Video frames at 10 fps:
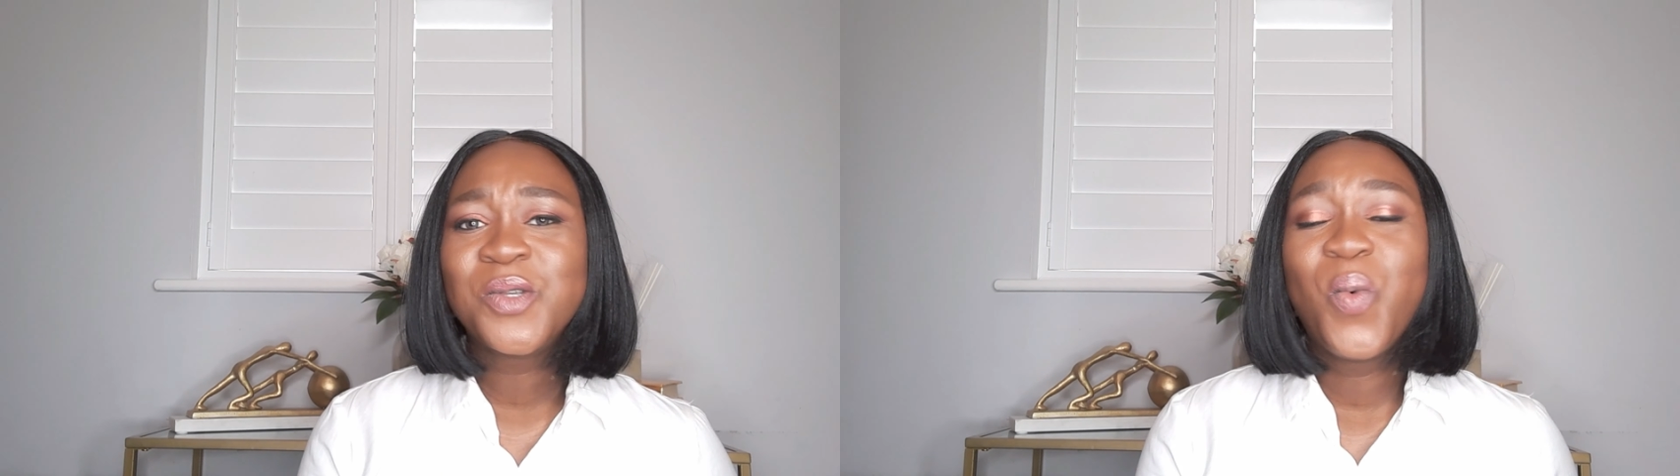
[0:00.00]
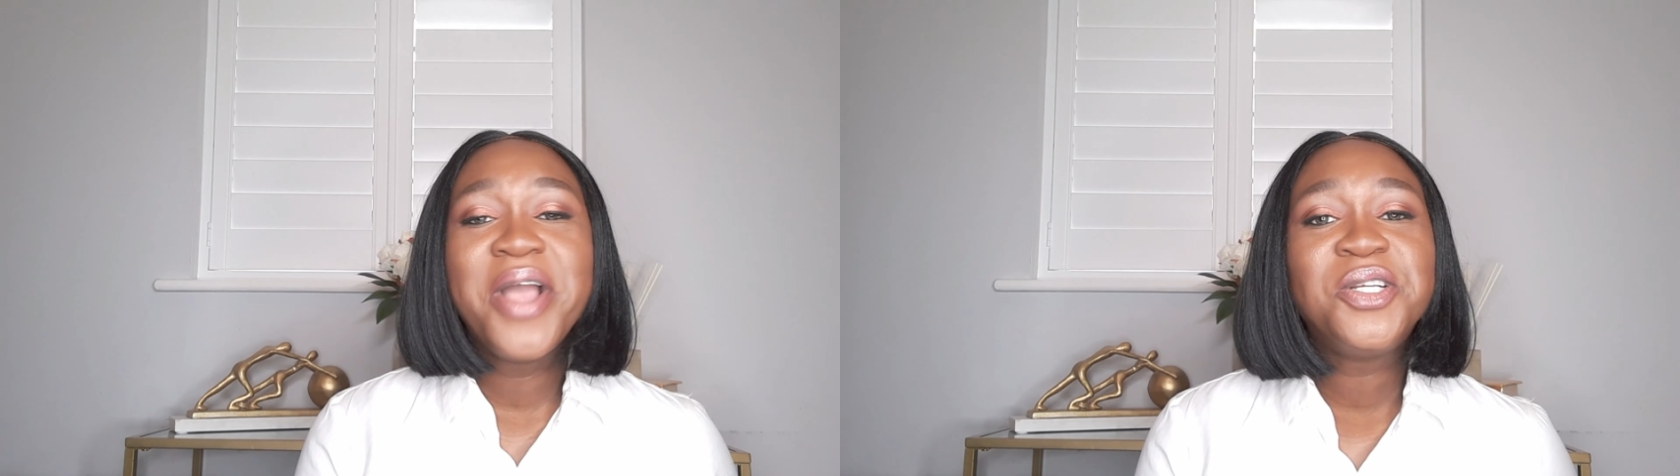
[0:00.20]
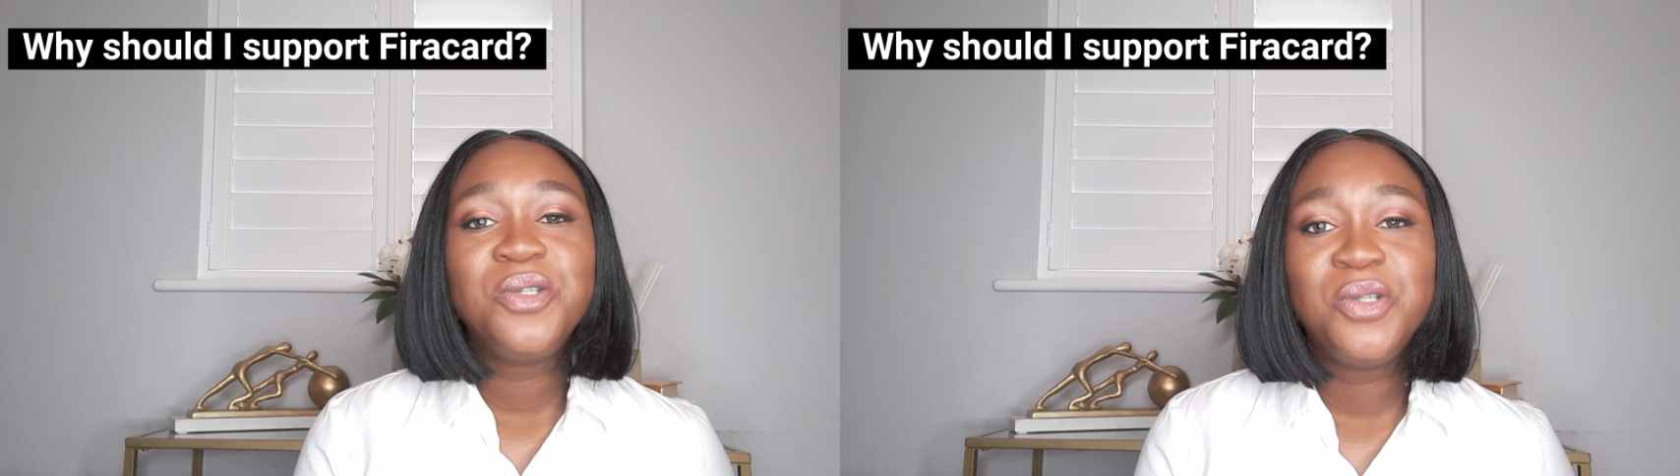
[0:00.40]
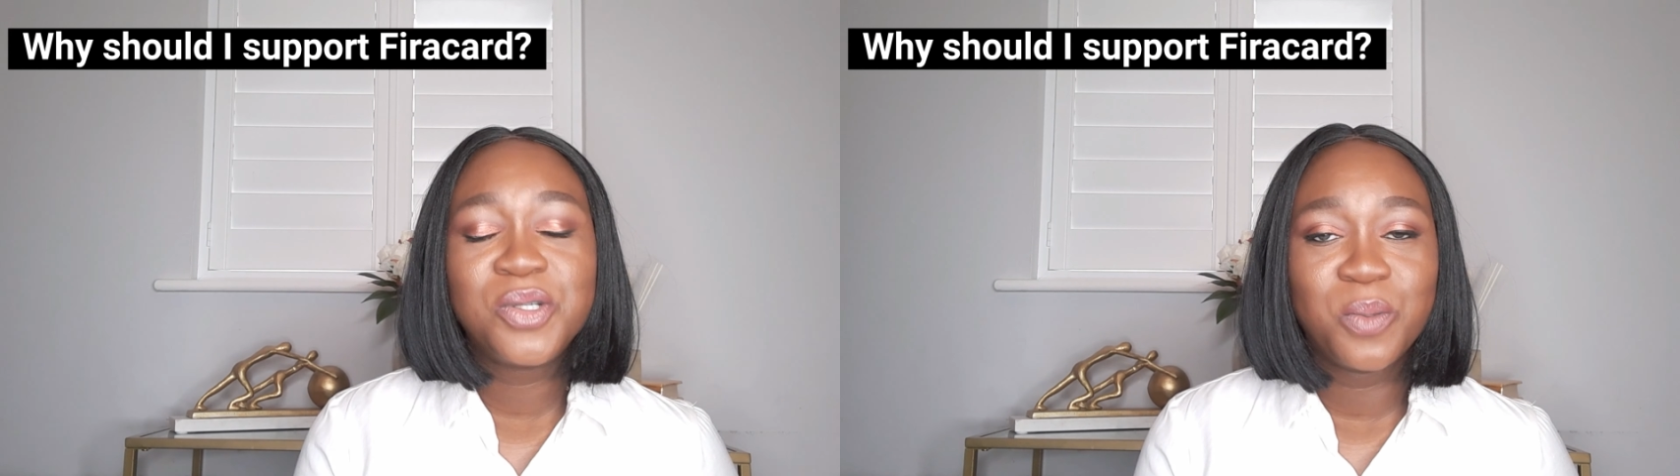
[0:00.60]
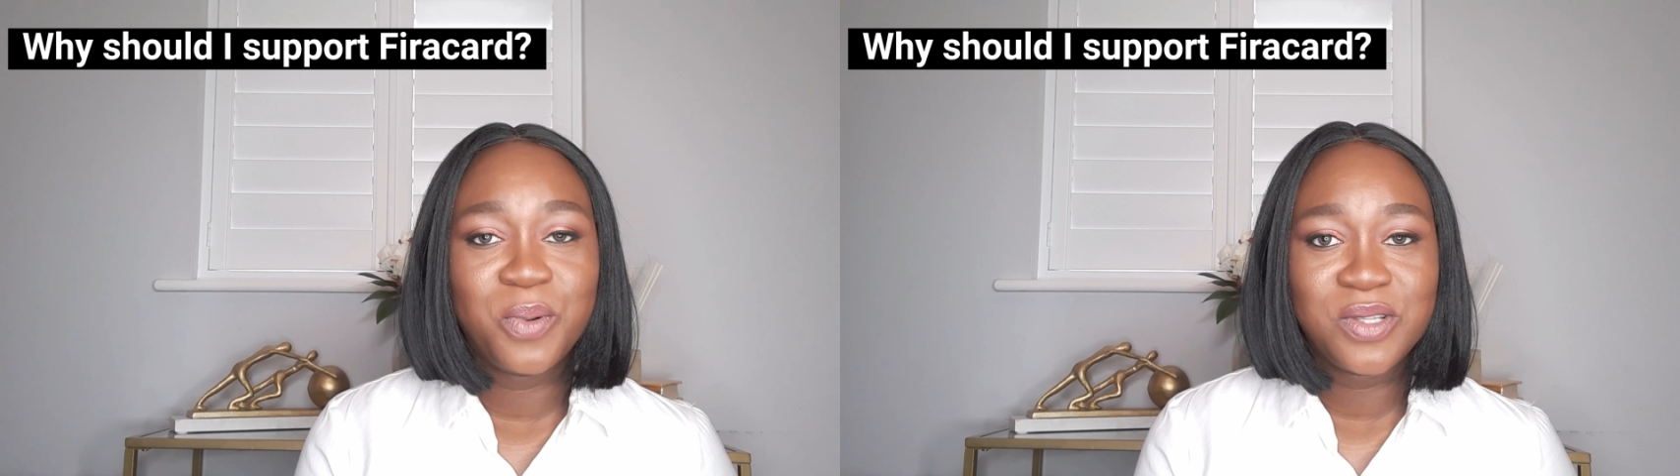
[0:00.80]
So why should you
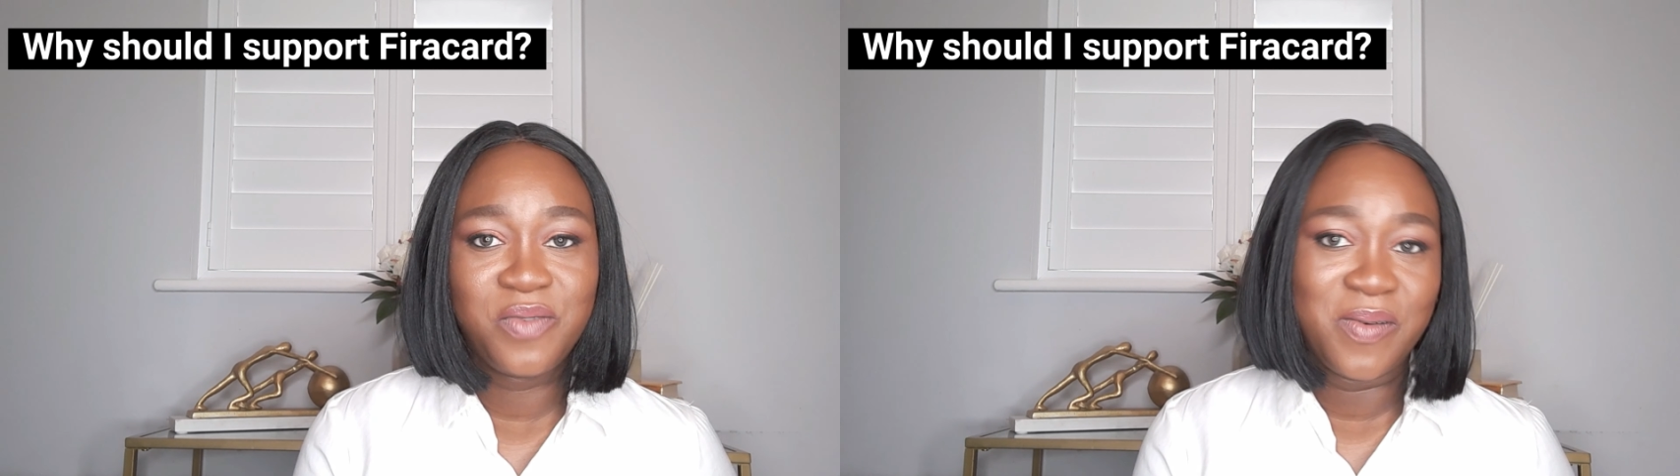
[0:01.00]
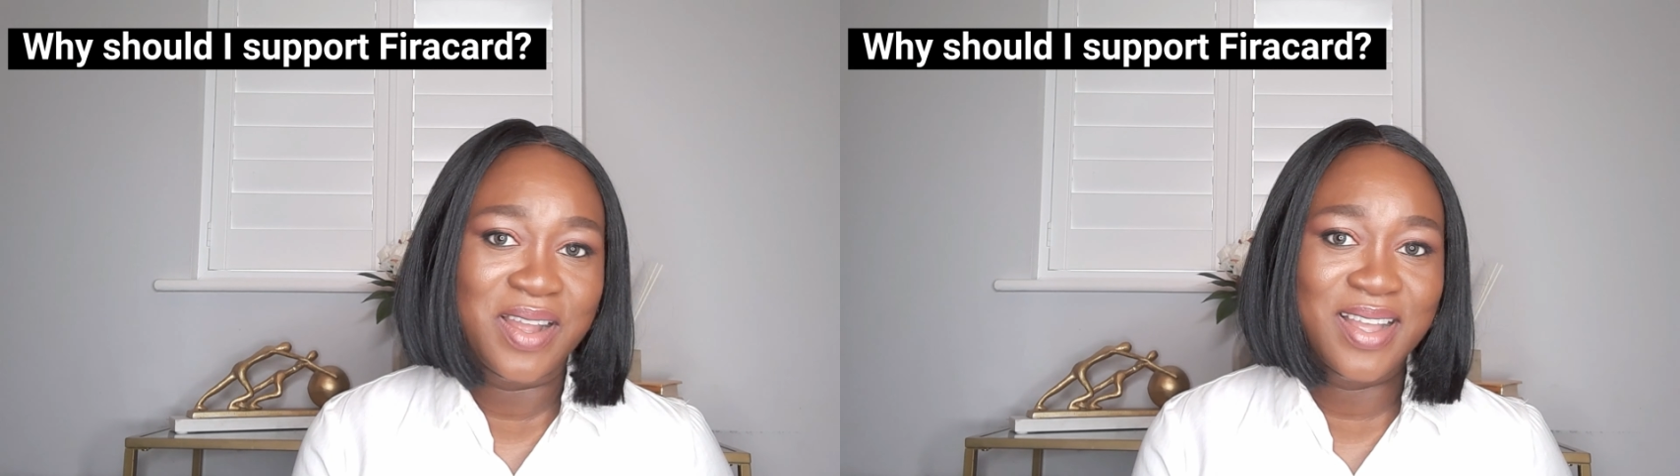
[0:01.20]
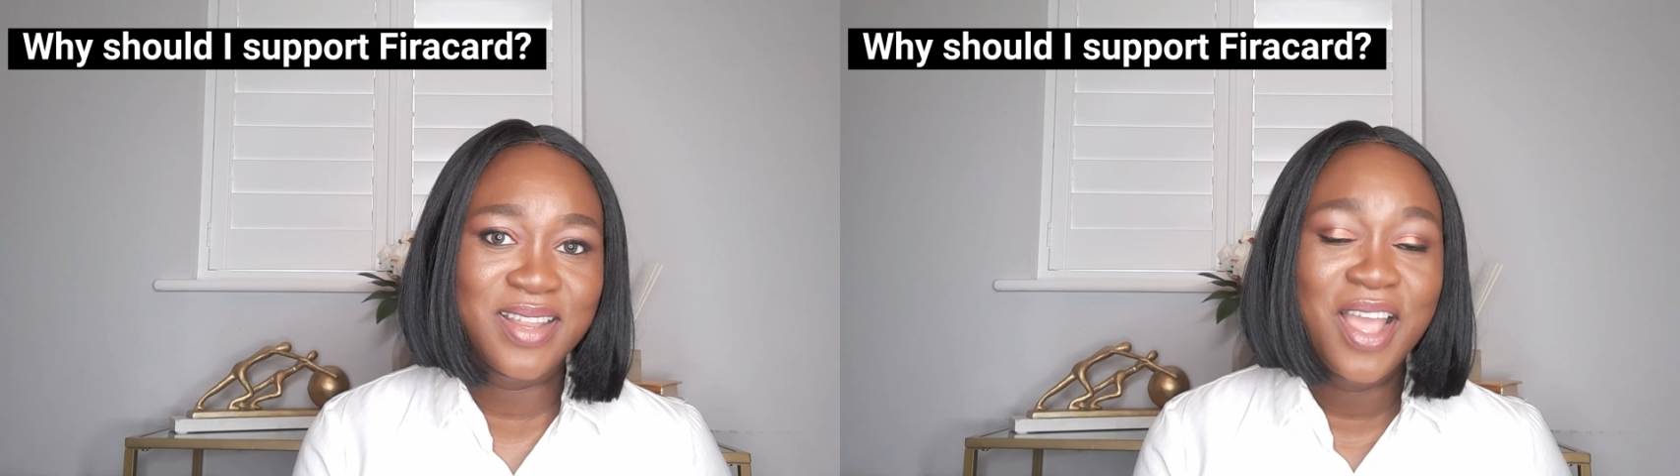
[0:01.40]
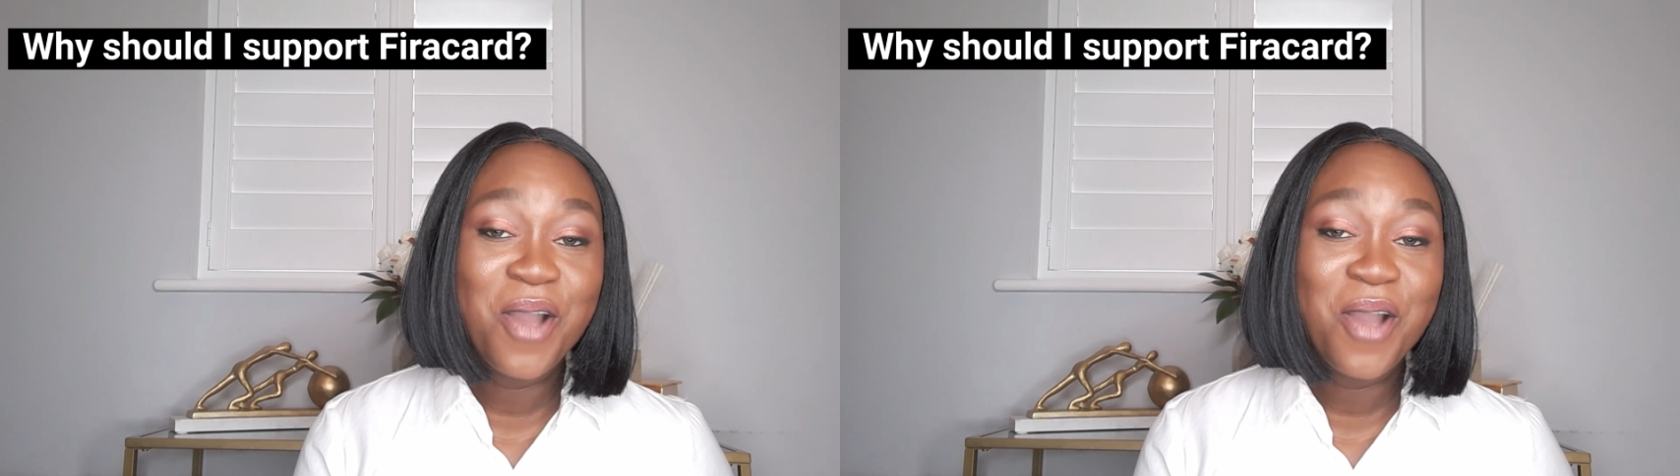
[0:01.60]
support Firacard?